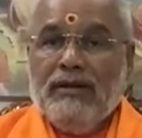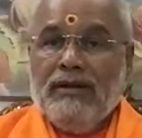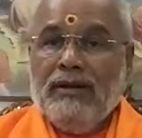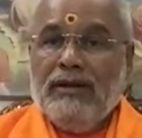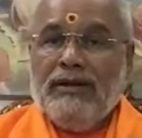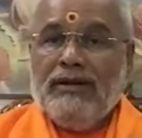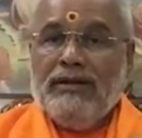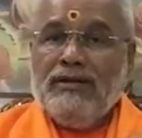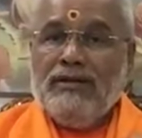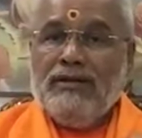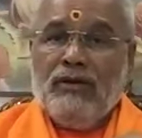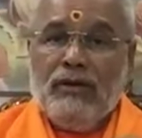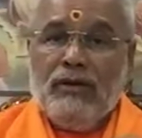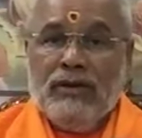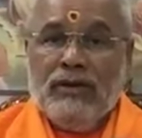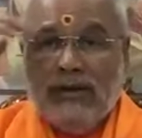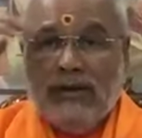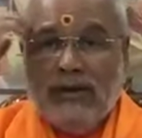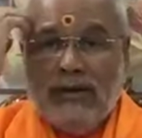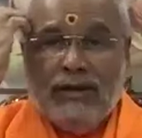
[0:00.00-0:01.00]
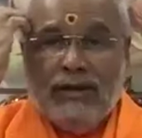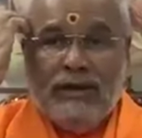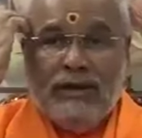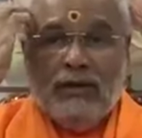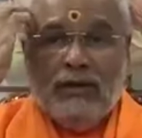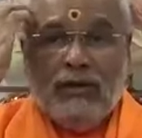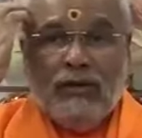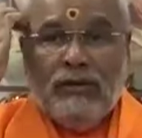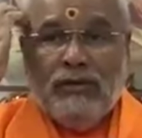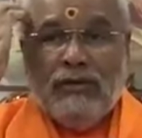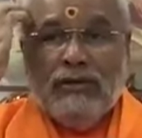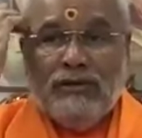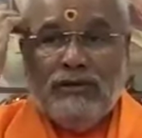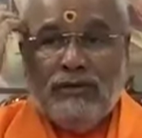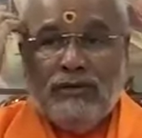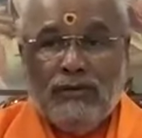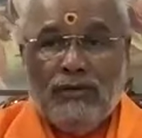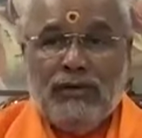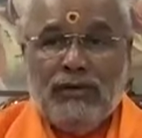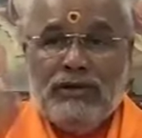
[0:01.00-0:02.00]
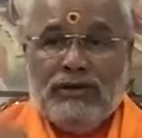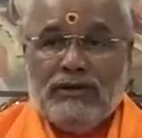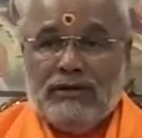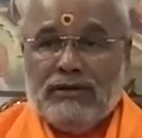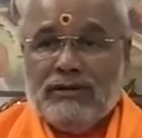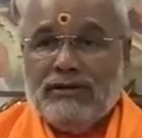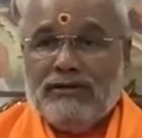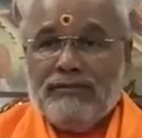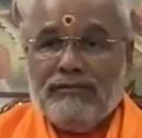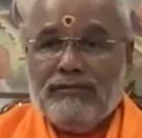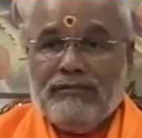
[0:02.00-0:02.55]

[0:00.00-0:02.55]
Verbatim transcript: That is not there in all these yonis.